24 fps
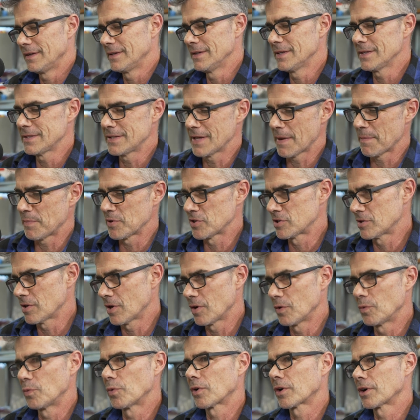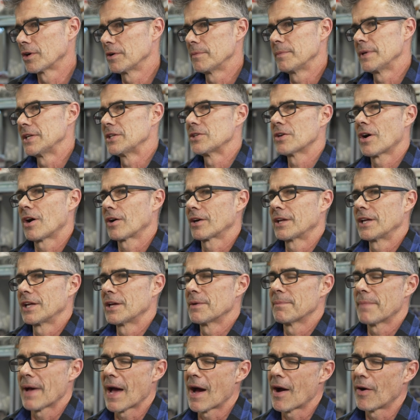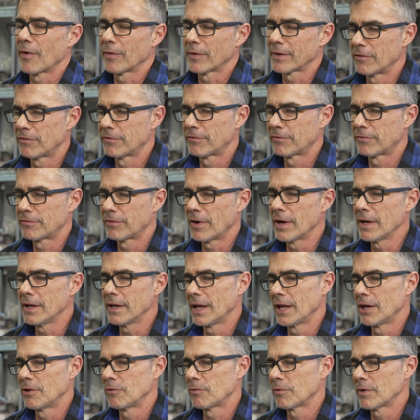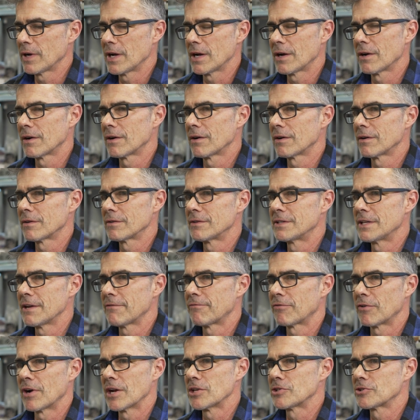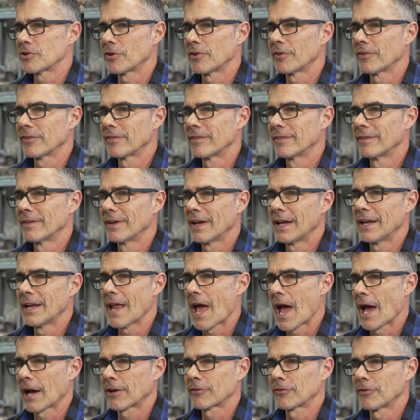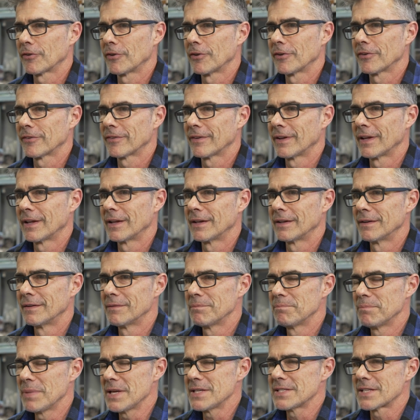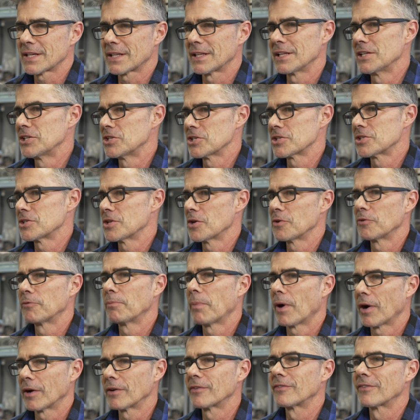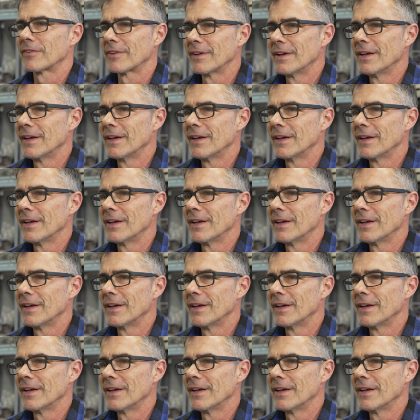In this episode, we're going to be talking about front and rear differentials and axles and basically just those parts.